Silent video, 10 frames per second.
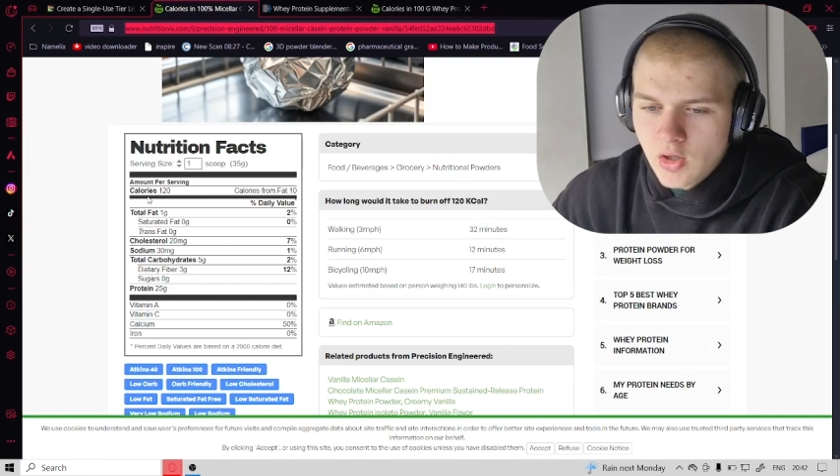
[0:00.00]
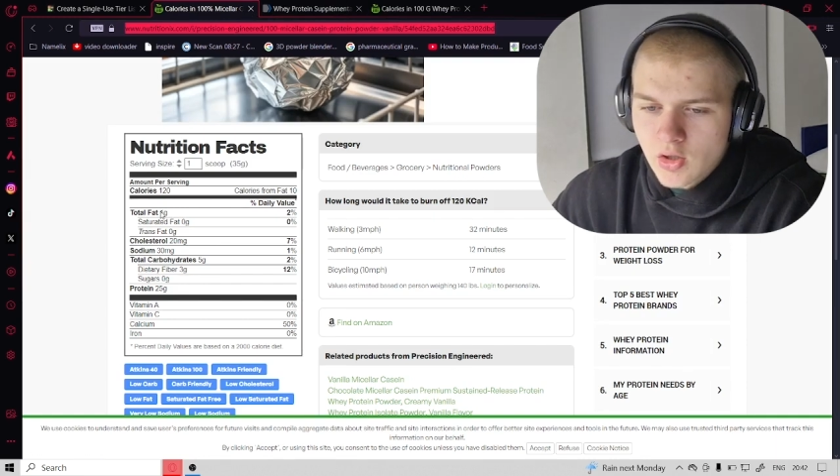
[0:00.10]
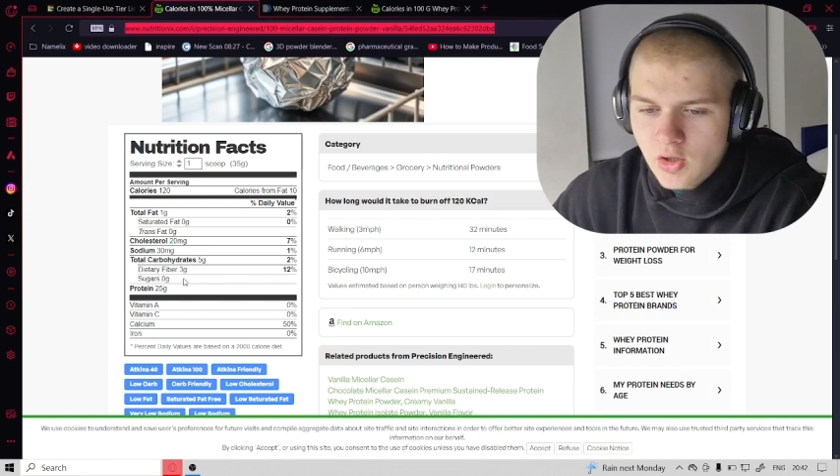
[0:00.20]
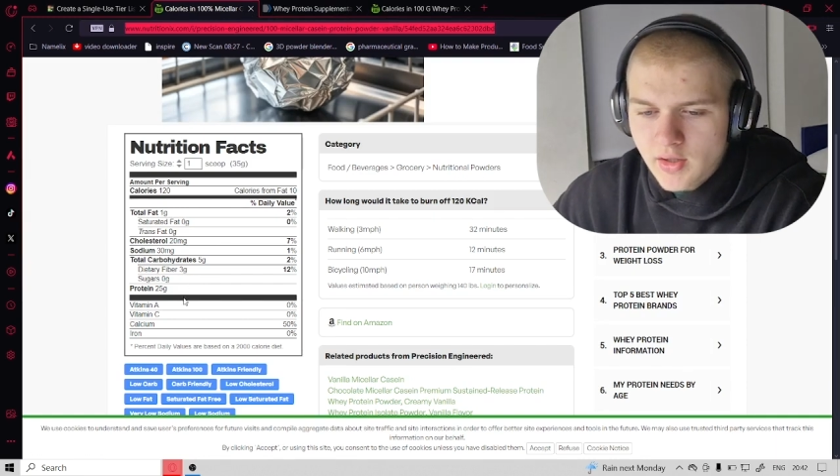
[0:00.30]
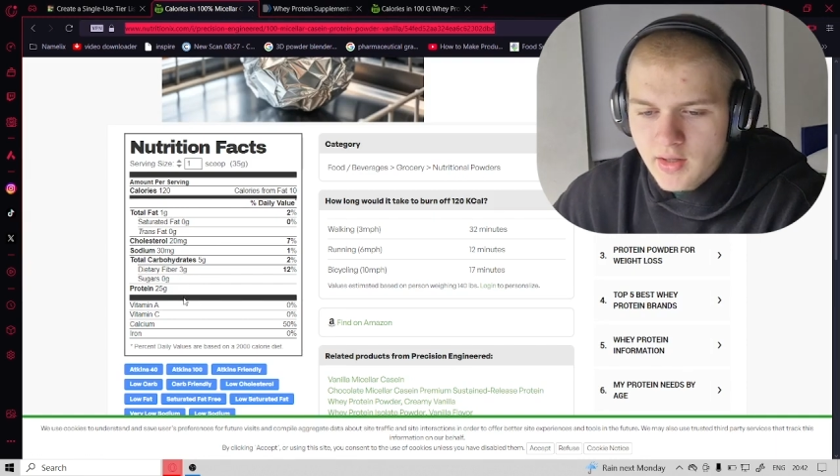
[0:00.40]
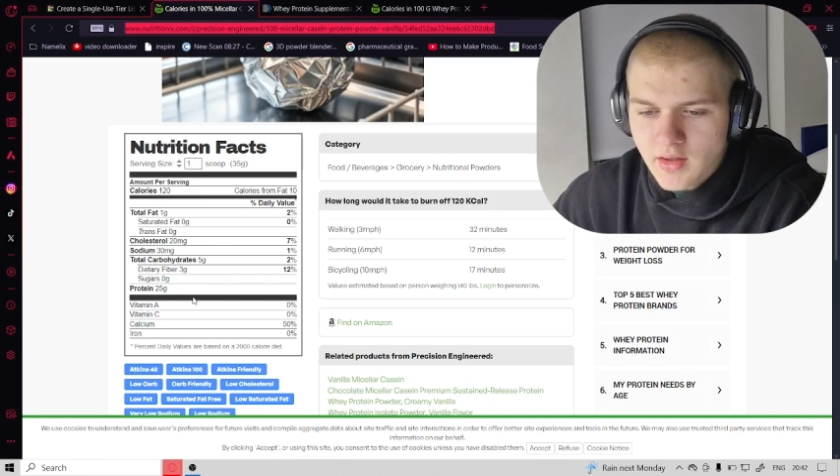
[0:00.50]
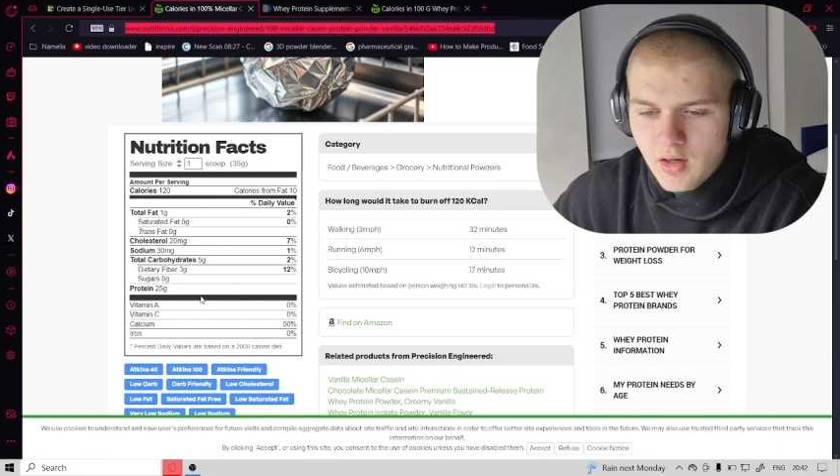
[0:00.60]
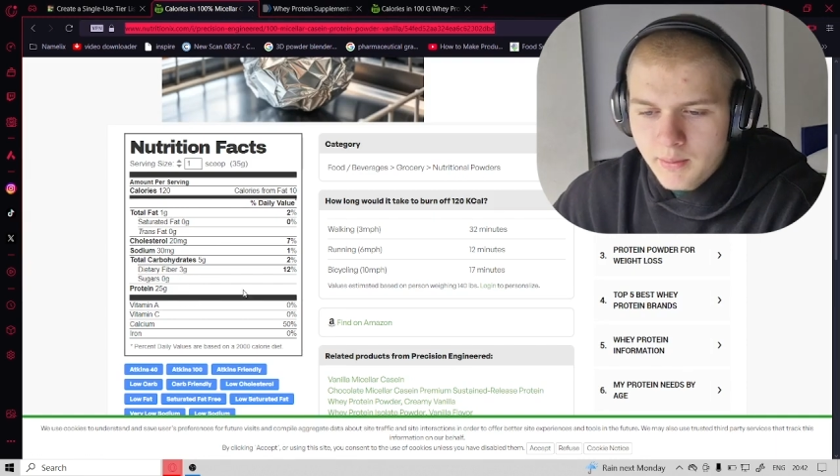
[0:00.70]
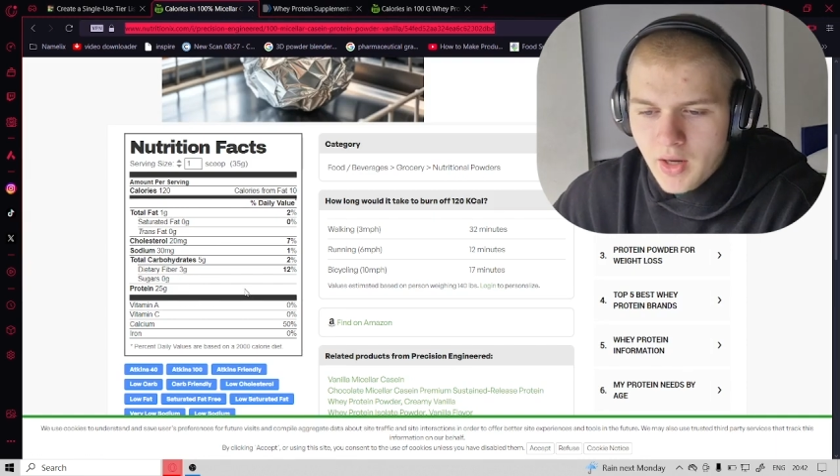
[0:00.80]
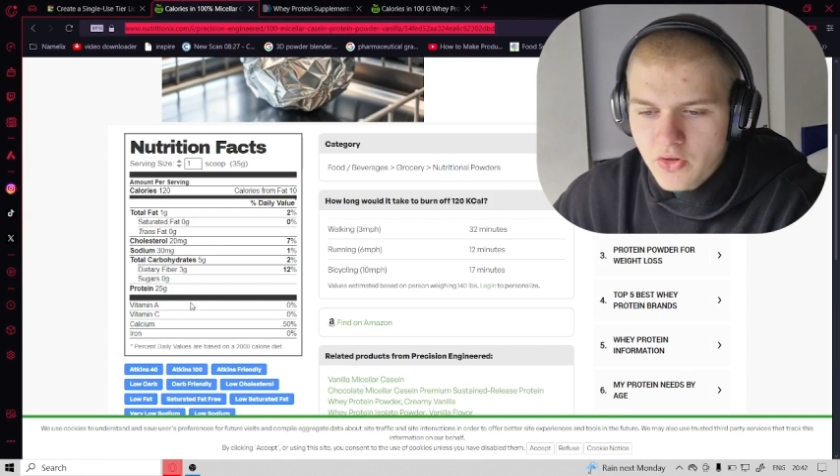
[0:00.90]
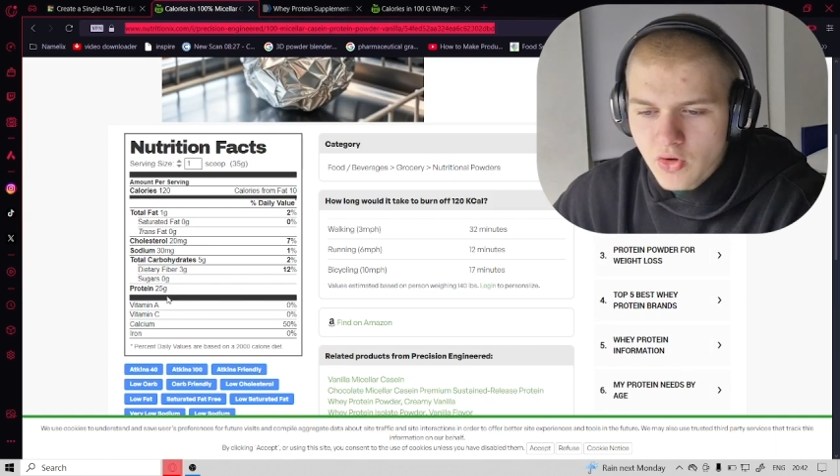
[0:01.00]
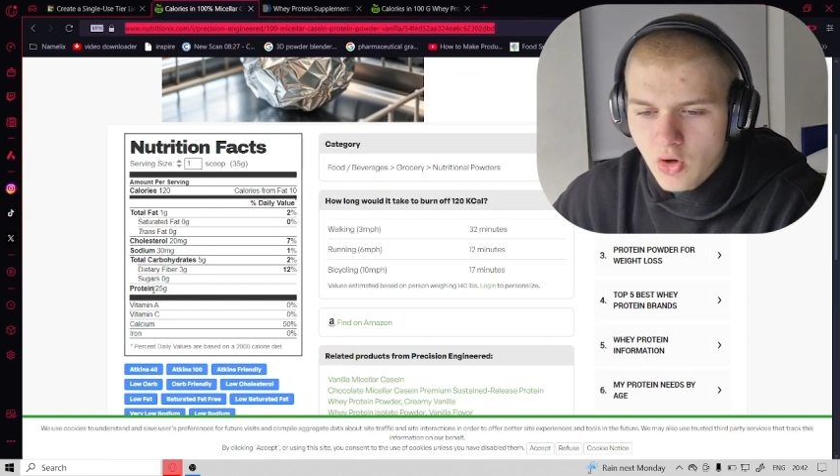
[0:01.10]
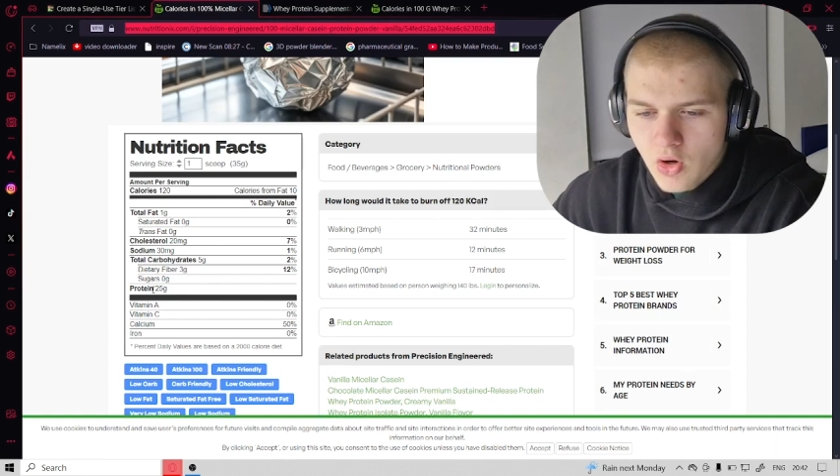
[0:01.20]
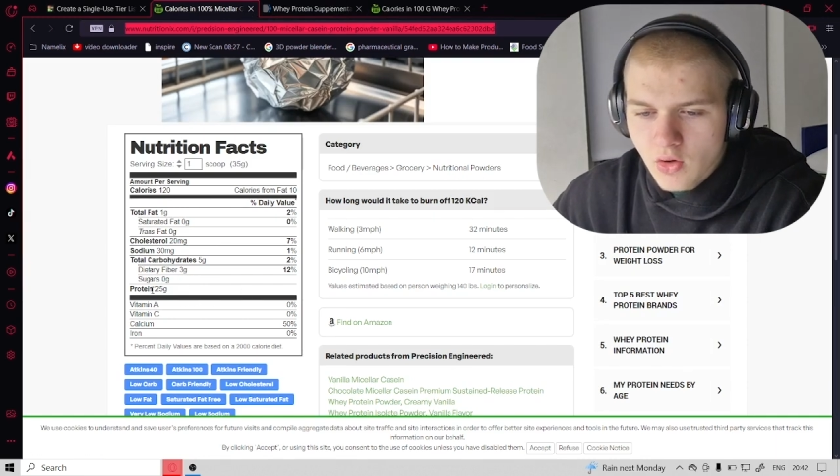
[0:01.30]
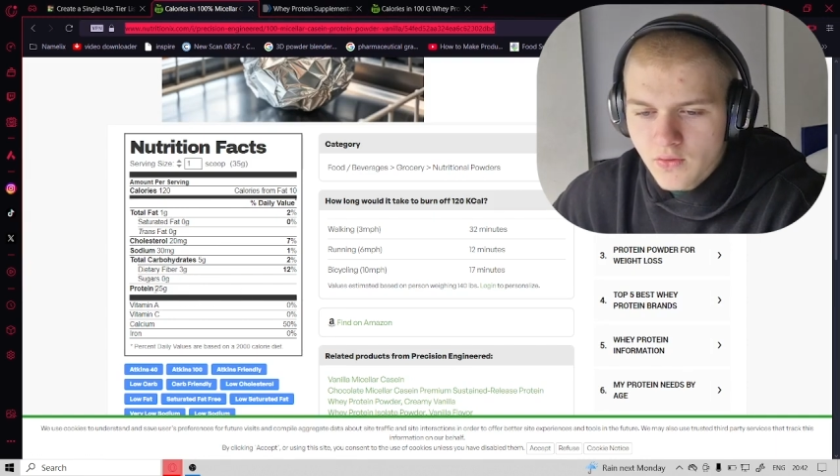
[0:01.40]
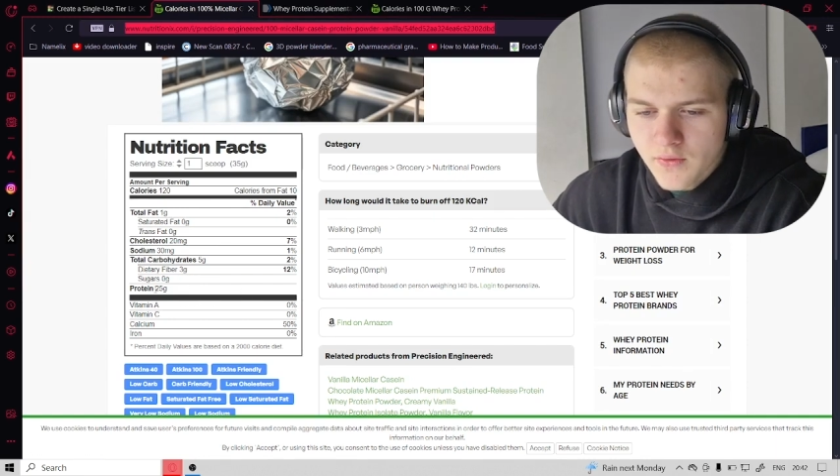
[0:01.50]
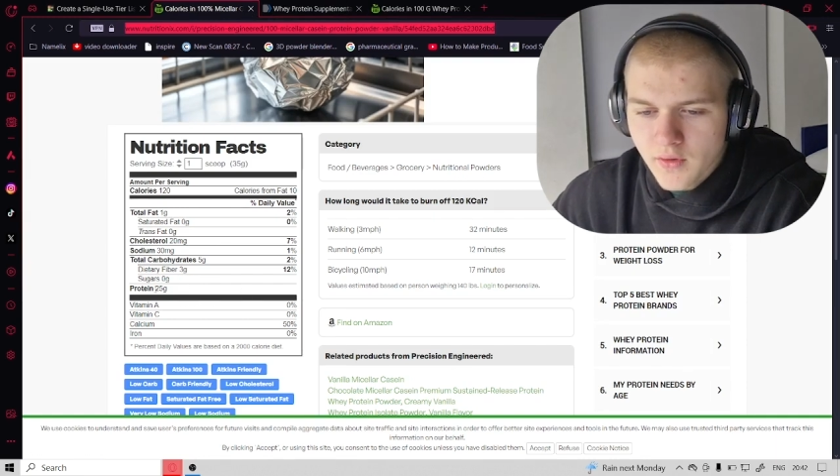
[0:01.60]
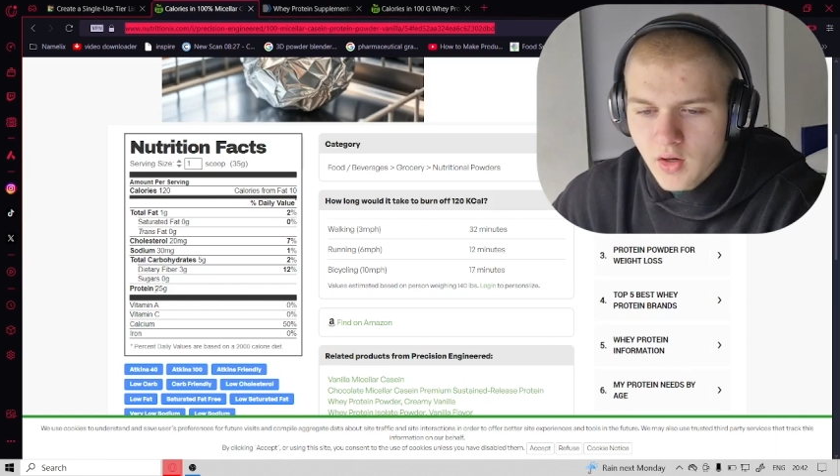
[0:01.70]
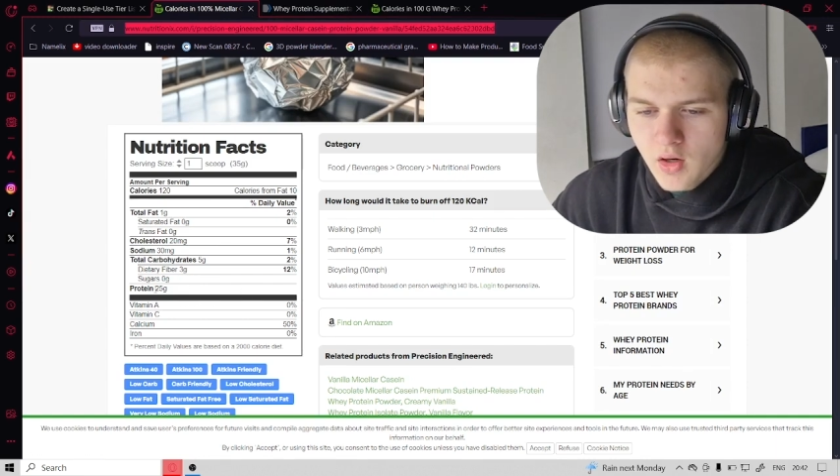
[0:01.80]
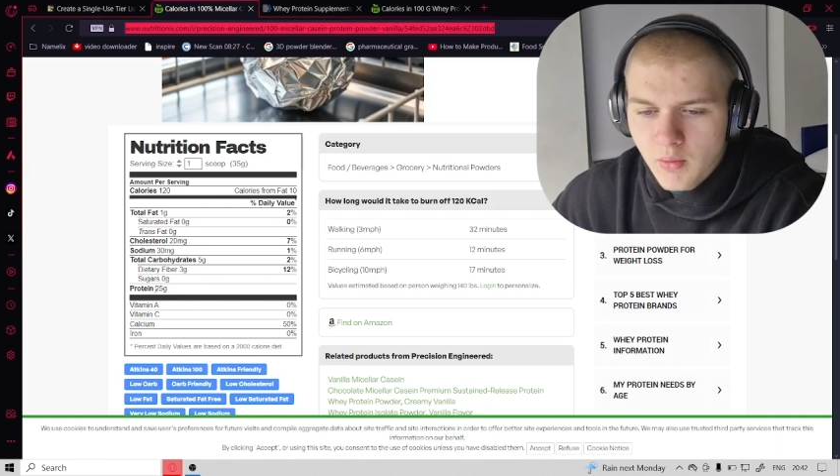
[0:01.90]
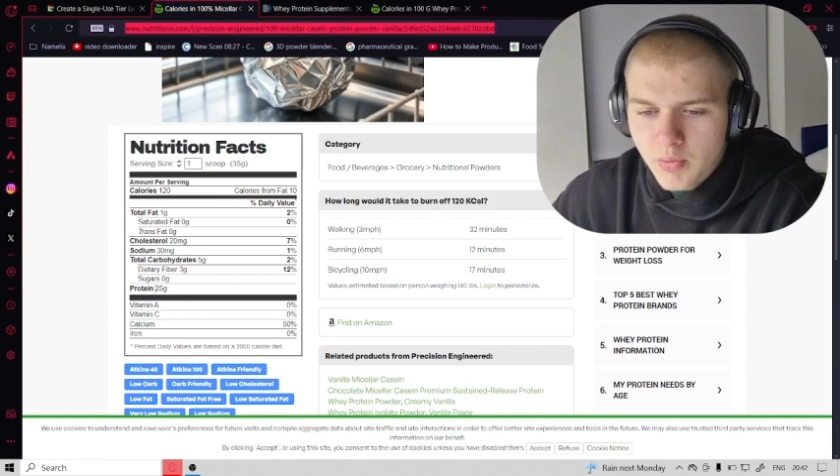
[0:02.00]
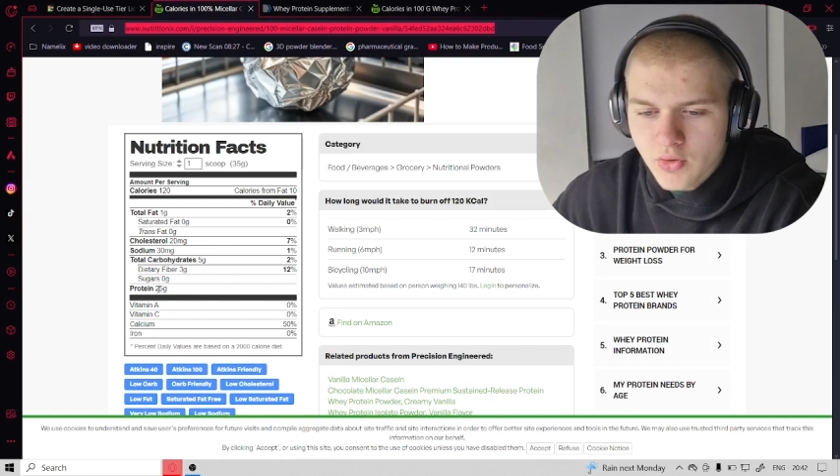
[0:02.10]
Looking at the amount of